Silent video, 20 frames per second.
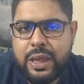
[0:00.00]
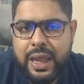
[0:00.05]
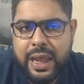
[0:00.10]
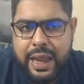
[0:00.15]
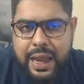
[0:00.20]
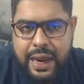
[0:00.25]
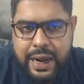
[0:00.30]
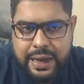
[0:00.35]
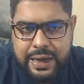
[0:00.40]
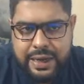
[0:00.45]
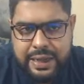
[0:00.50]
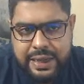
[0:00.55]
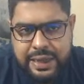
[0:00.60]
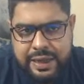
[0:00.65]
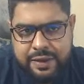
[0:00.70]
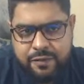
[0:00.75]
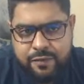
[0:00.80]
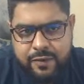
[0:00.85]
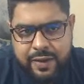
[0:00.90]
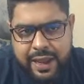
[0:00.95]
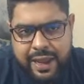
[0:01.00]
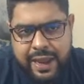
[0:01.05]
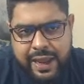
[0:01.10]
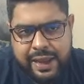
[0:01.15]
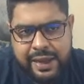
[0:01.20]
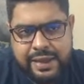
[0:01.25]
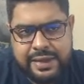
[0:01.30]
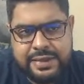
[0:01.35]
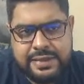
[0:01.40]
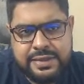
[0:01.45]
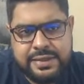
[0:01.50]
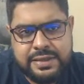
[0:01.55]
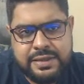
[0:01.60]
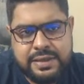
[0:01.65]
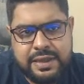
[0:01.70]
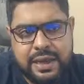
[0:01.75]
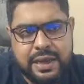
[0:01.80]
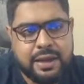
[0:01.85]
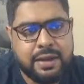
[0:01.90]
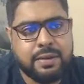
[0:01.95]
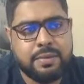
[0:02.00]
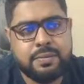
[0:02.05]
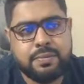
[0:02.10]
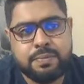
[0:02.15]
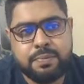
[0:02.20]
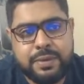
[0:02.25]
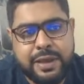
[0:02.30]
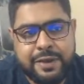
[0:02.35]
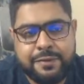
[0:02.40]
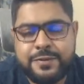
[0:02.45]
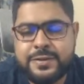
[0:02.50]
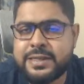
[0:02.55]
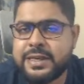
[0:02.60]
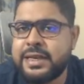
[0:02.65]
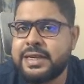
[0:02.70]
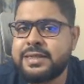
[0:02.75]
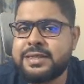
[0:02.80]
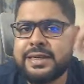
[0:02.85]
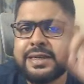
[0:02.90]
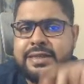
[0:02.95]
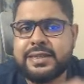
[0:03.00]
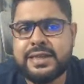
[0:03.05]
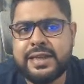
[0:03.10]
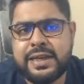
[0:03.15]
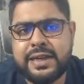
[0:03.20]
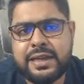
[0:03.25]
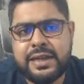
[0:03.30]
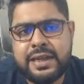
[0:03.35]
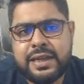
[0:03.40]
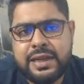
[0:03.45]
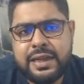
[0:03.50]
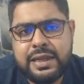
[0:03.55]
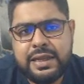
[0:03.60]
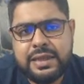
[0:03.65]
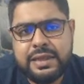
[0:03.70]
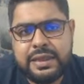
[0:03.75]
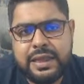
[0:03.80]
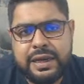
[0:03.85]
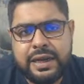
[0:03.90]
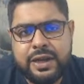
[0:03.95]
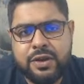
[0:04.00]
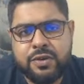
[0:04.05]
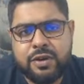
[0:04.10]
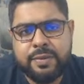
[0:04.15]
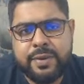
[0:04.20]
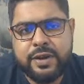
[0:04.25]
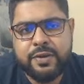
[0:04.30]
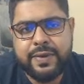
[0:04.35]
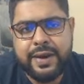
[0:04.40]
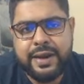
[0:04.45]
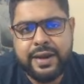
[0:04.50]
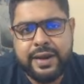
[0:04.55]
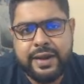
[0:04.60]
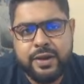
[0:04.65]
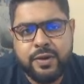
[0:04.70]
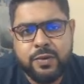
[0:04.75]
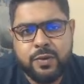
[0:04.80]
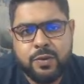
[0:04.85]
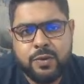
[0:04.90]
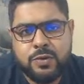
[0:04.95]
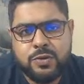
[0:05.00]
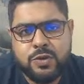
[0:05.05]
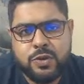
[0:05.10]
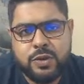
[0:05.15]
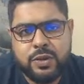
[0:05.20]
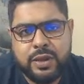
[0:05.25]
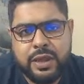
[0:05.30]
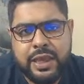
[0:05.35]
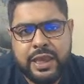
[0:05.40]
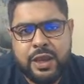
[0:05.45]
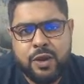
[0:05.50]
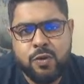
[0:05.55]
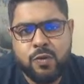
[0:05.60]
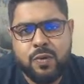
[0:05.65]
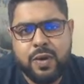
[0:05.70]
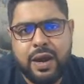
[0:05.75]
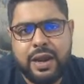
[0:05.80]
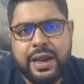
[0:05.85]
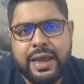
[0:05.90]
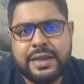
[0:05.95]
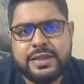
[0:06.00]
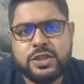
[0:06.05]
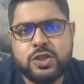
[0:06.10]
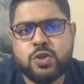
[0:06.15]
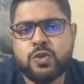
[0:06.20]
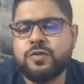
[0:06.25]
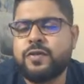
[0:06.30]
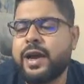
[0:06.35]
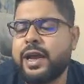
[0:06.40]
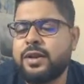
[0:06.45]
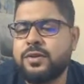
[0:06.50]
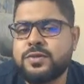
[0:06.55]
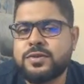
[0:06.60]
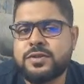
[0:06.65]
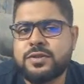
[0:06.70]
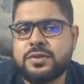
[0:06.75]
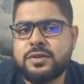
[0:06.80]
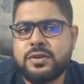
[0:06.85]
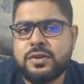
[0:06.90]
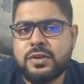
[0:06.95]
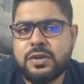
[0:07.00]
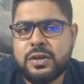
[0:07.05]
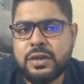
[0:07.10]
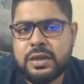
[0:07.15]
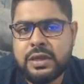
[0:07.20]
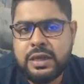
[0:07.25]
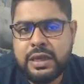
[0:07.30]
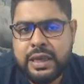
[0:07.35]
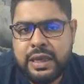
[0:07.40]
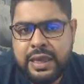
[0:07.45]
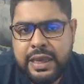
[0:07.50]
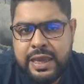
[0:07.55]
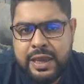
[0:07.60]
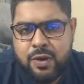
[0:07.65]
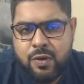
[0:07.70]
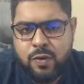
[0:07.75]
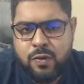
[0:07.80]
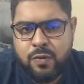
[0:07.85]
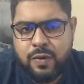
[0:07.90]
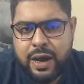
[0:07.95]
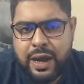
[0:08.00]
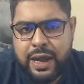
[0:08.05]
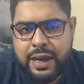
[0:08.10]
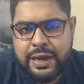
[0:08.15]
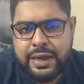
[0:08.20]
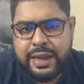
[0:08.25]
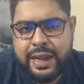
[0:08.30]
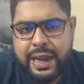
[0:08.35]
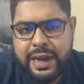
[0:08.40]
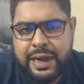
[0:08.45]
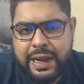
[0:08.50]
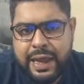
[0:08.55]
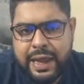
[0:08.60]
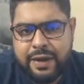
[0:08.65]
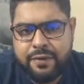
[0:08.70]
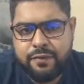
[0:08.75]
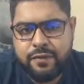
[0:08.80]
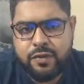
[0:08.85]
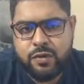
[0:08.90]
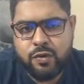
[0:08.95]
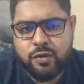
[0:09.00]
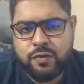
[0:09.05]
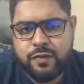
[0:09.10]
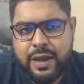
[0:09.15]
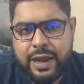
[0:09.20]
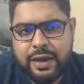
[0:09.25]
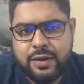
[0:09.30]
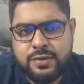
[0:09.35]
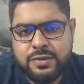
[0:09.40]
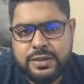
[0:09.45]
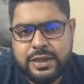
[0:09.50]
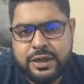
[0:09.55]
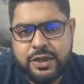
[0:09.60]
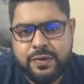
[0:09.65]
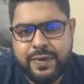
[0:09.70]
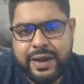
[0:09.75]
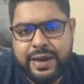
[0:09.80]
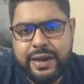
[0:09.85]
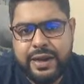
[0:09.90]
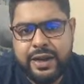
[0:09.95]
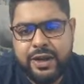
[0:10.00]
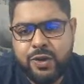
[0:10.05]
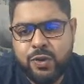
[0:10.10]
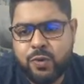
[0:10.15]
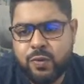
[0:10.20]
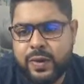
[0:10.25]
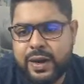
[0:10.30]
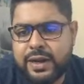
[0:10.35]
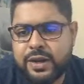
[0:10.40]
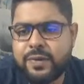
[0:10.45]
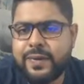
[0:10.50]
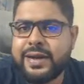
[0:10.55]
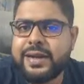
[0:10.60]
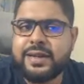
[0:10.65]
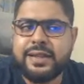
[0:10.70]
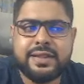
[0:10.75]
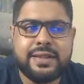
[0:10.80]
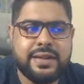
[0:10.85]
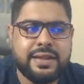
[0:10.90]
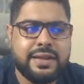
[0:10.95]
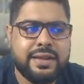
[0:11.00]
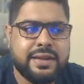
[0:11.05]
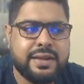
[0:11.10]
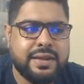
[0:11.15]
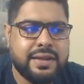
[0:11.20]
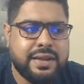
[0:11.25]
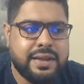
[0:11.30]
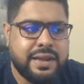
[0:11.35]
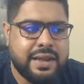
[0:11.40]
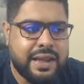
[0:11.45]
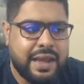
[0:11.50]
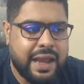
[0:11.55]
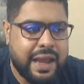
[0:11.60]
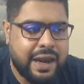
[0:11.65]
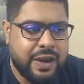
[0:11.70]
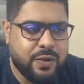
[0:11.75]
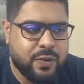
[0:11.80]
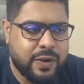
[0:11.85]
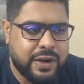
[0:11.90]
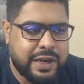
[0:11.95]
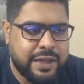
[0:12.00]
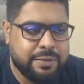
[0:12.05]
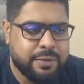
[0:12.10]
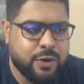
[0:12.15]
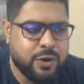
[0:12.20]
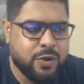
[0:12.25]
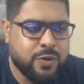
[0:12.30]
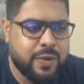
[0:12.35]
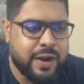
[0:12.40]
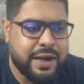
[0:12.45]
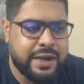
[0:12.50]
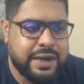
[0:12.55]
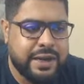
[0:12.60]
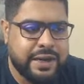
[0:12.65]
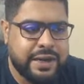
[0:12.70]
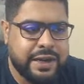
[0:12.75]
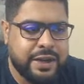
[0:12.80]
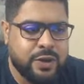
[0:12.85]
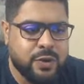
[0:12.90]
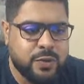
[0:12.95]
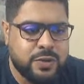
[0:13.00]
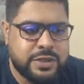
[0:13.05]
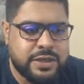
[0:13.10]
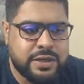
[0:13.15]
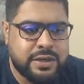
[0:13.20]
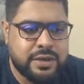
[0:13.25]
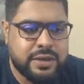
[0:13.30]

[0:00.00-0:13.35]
And if if C is 16, then it will be 22. So Q1 has two values. Q1 can have two values, 22 and 23. And what about quantity 2, sir?